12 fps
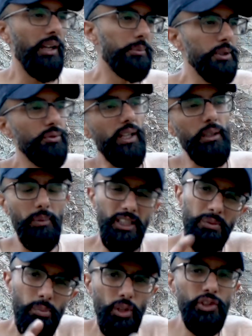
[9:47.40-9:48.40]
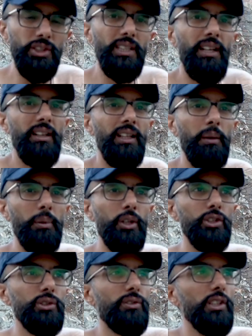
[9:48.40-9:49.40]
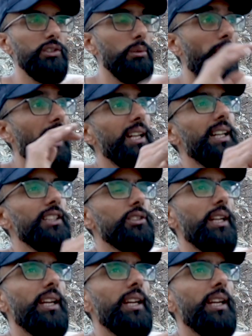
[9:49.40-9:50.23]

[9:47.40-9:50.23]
Just varying my exposures here and there, because you've got some highlight